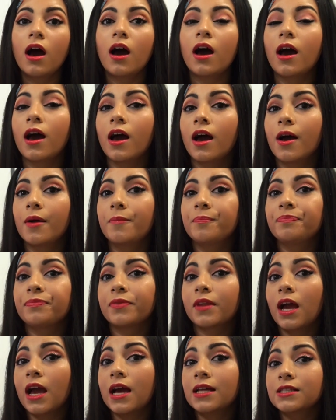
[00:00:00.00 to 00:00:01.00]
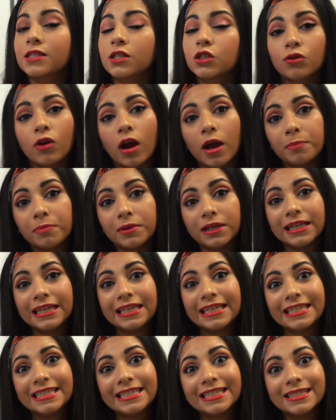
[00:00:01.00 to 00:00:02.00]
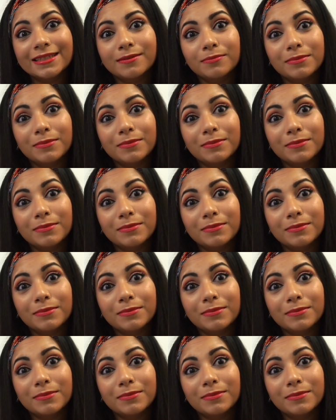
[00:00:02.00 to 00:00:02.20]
and subscribe, please.